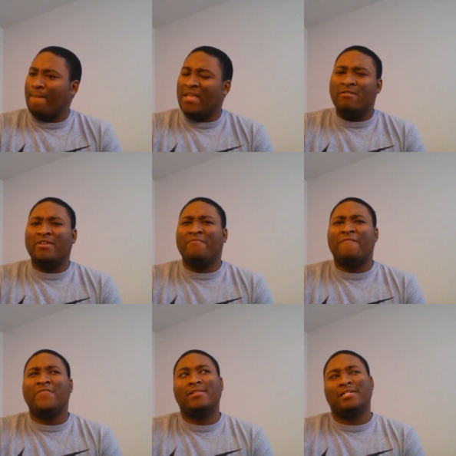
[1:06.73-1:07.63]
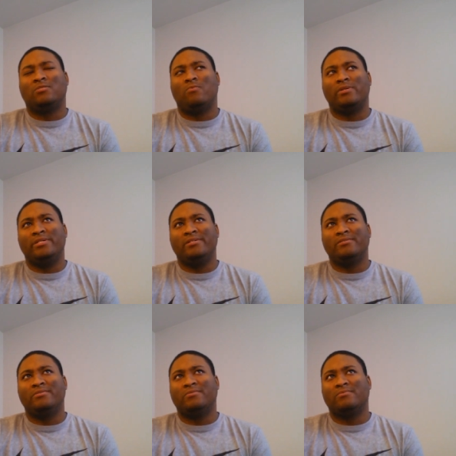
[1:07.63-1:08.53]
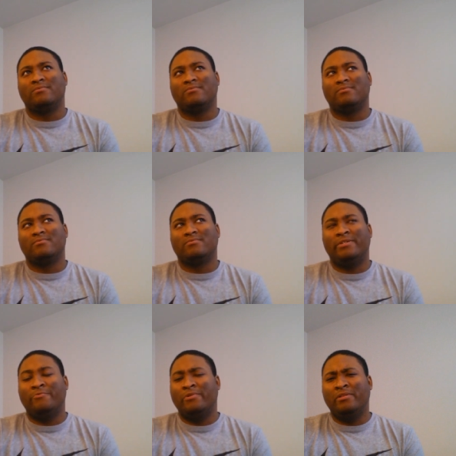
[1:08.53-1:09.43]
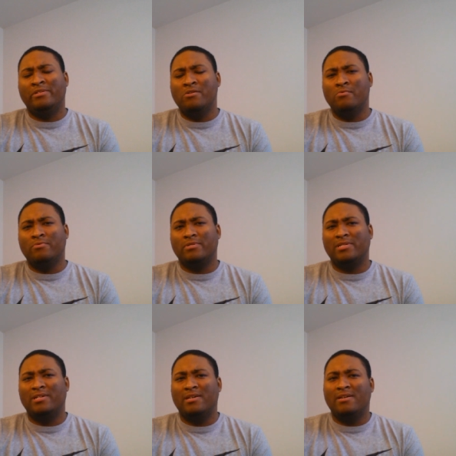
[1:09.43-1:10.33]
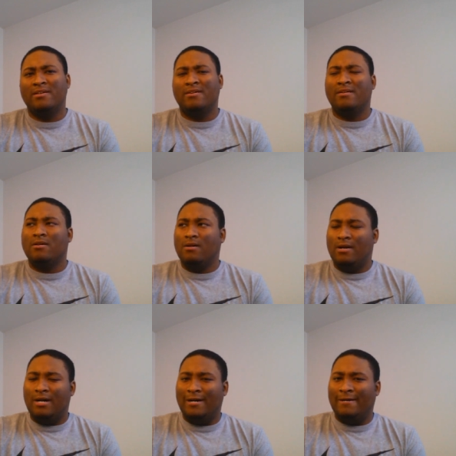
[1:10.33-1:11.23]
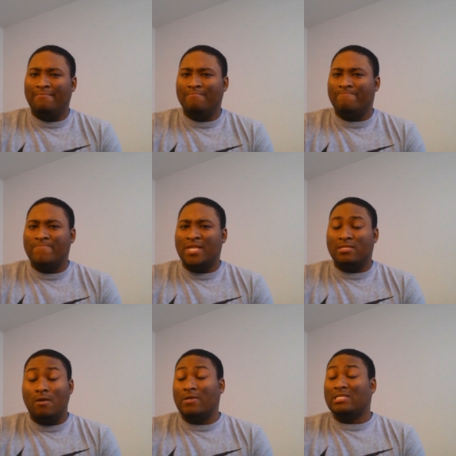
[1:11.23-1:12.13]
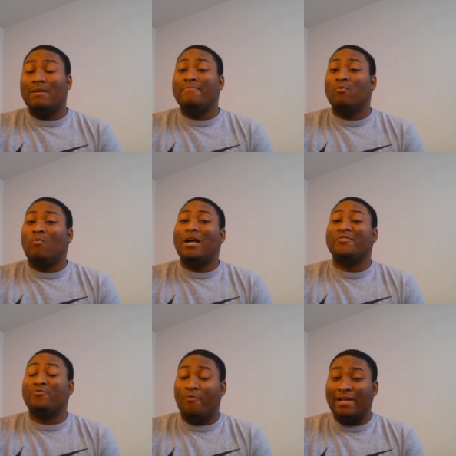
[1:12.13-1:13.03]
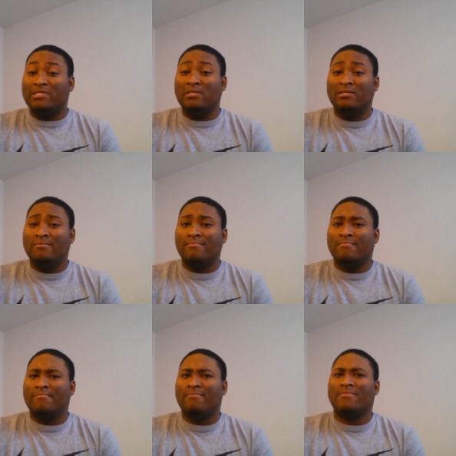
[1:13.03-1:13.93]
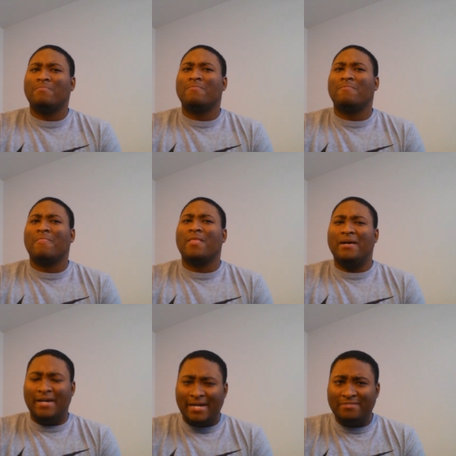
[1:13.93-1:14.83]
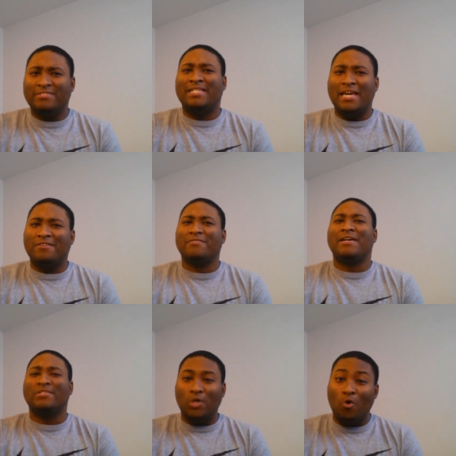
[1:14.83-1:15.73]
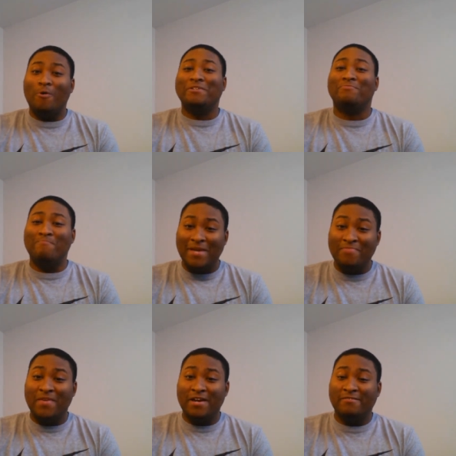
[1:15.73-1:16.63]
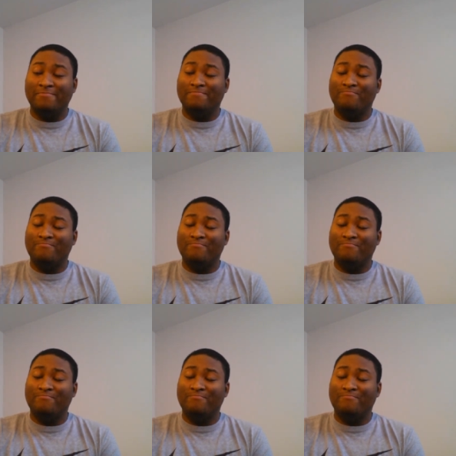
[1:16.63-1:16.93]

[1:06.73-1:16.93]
it don't even feel like twenty years, it really don't, um, as long as I've been watching wrestling, Undertaker has always been there.